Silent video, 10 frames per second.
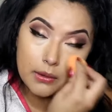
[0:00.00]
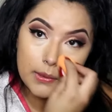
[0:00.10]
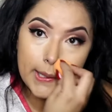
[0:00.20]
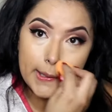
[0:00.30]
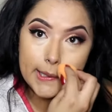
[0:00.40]
I
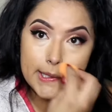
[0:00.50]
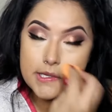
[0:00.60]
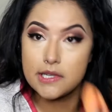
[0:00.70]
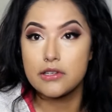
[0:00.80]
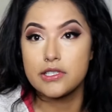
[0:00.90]
don't like
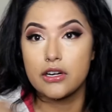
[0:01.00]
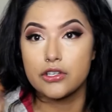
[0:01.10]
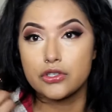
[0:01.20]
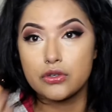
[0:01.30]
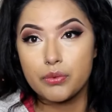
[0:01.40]
concealers that
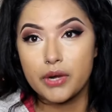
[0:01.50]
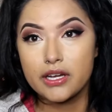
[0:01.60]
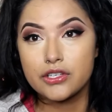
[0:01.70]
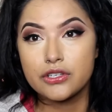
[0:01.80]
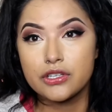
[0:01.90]
are too
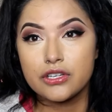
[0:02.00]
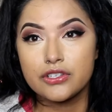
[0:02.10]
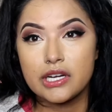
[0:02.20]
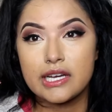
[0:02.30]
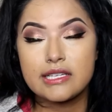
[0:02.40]
bright under the
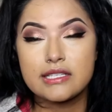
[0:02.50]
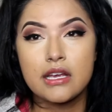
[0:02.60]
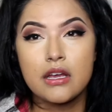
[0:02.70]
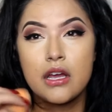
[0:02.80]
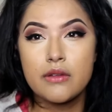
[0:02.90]
under
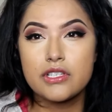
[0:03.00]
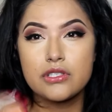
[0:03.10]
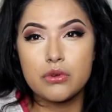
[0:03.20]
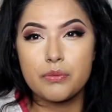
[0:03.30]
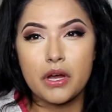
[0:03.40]
eyes.
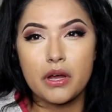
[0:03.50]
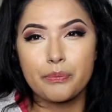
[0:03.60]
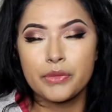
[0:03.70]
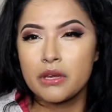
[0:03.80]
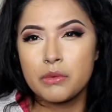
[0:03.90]
This is where
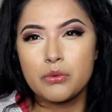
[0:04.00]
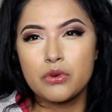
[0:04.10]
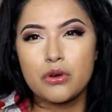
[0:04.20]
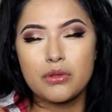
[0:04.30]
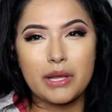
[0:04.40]

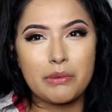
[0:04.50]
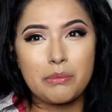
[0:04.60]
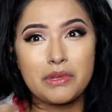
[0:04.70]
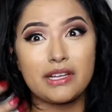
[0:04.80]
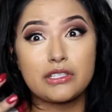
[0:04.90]
people go like
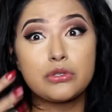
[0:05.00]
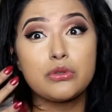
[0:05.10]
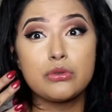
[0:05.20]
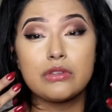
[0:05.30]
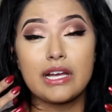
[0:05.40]
maybe like
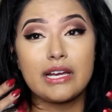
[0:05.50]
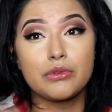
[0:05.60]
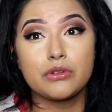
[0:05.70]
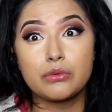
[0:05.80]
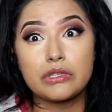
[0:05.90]
too
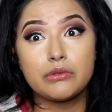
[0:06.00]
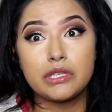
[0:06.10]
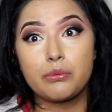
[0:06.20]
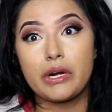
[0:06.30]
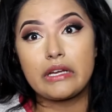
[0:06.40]
light with a really,
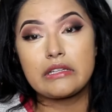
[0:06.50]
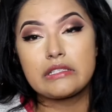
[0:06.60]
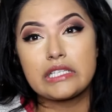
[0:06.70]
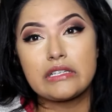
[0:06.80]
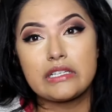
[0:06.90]
really bright
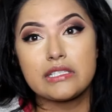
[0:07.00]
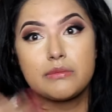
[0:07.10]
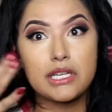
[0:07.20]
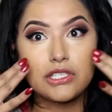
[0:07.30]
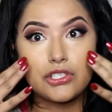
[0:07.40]
concealer, and
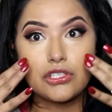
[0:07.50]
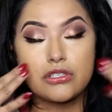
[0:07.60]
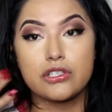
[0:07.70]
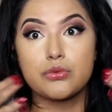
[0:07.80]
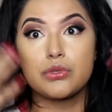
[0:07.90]
sometimes it
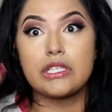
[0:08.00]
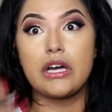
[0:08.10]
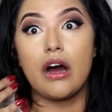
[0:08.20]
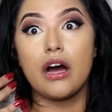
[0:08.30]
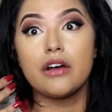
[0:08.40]
just looks
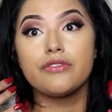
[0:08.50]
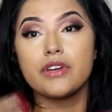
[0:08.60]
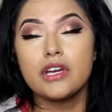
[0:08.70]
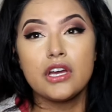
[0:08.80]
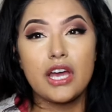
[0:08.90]
really
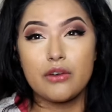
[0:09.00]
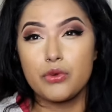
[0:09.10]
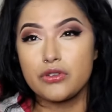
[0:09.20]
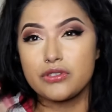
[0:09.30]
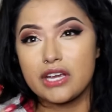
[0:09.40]
off.
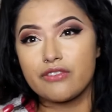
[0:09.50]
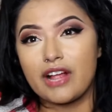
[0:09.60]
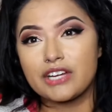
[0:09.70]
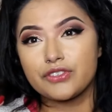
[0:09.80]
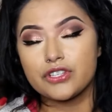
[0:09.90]
And when you take
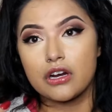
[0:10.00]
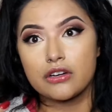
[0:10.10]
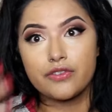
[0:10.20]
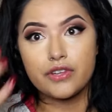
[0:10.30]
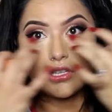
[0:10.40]
flash
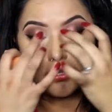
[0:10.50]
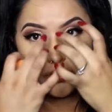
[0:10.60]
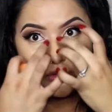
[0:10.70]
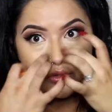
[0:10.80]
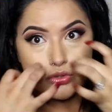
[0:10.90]
photography, it
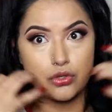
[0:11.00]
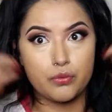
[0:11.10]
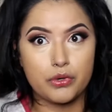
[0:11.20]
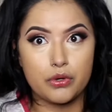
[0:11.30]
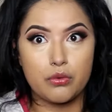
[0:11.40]
looks
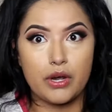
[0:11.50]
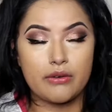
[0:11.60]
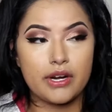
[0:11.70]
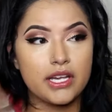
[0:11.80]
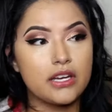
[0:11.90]
super
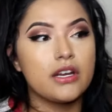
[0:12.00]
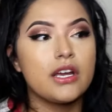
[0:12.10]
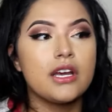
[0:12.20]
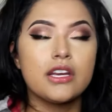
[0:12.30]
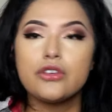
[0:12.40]
white right
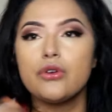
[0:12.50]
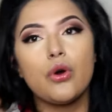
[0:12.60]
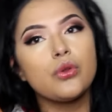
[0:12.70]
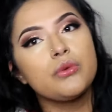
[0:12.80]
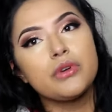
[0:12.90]
here. You
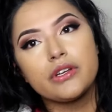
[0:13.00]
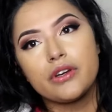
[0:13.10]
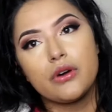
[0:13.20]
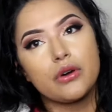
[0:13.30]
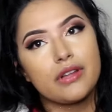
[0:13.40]
only want
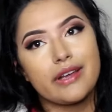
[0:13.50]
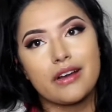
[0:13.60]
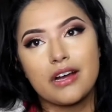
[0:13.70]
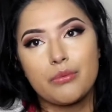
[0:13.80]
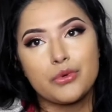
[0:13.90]
to go
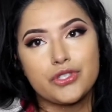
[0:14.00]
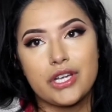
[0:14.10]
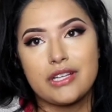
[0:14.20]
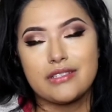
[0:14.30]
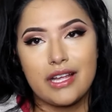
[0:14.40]
like a couple
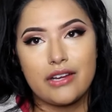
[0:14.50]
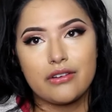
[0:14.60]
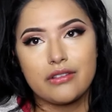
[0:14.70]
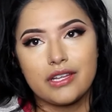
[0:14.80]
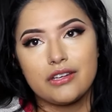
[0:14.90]
shades
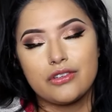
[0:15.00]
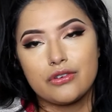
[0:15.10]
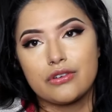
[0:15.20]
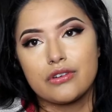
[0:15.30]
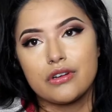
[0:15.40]
lighter than
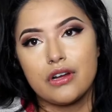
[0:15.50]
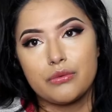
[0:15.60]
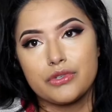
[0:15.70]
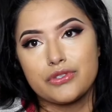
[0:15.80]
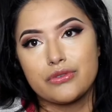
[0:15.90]
your
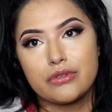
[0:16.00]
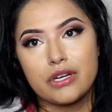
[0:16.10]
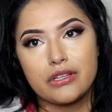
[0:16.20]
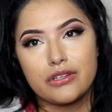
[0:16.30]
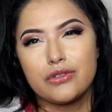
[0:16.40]
original
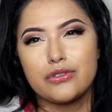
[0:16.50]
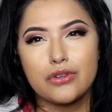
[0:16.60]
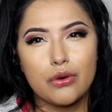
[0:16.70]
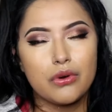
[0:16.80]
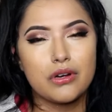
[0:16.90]
color. You
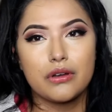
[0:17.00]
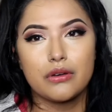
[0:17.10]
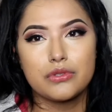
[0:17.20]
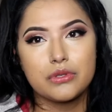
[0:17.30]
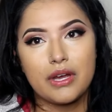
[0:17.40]
don't want to
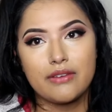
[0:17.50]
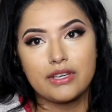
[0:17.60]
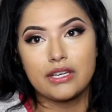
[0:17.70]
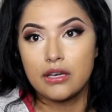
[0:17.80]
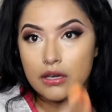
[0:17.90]
go too
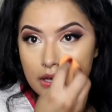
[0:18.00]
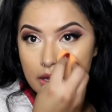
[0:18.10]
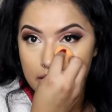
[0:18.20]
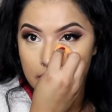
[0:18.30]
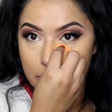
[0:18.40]
heavy.
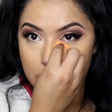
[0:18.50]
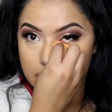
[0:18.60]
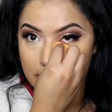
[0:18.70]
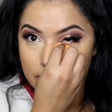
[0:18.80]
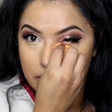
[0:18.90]
The
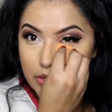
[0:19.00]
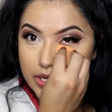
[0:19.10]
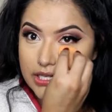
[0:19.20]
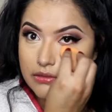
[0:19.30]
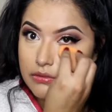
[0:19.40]
most natural
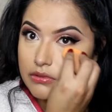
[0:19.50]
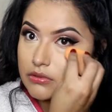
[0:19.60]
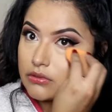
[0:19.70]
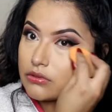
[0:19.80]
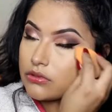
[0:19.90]
way is
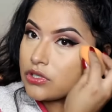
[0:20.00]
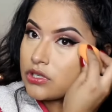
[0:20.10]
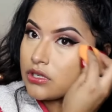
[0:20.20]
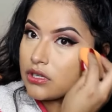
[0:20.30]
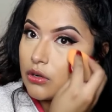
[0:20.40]

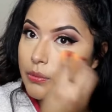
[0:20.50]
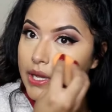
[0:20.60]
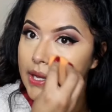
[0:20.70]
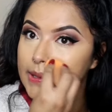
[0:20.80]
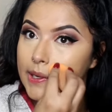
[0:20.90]
just a little
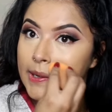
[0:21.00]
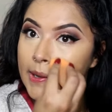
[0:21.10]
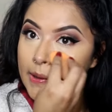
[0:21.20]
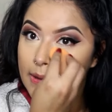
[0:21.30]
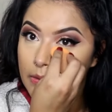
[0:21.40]
bit. And
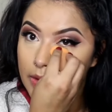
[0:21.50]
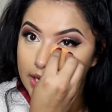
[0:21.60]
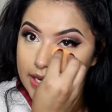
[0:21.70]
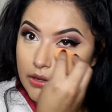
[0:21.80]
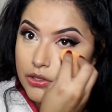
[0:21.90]
then
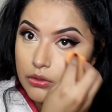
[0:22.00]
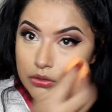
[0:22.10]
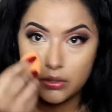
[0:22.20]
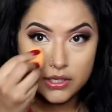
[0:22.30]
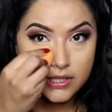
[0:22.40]
right now
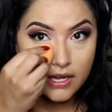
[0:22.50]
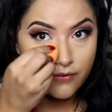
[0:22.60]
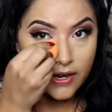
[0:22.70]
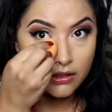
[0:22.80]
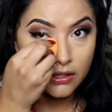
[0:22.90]
you'll notice
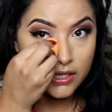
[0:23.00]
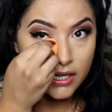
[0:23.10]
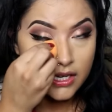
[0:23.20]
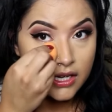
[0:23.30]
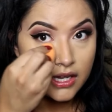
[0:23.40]
if I look
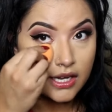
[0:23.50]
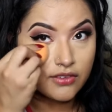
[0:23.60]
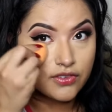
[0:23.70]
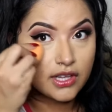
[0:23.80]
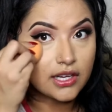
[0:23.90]
at it and
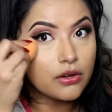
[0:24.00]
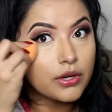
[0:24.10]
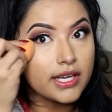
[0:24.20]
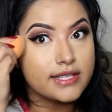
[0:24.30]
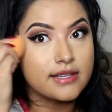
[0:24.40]
I feel like,
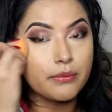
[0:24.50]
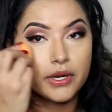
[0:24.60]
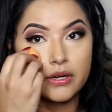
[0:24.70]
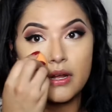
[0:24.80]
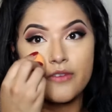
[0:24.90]
okay, it's
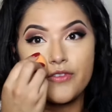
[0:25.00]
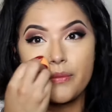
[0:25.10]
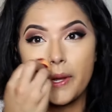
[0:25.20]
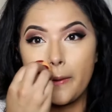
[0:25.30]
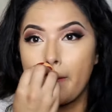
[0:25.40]
not bright enough,
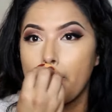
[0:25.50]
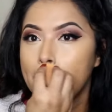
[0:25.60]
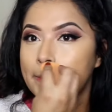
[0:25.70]
I'm not